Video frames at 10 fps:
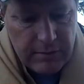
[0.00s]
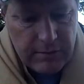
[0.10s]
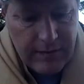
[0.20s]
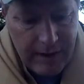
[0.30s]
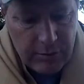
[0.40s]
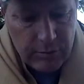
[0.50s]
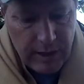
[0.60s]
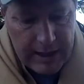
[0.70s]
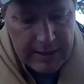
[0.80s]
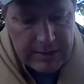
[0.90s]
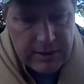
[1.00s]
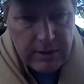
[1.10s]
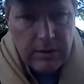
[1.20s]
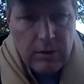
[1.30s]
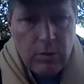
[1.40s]
how to write it
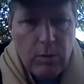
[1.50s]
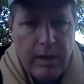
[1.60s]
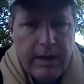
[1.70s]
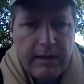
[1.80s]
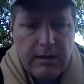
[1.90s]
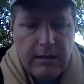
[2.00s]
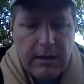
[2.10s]
when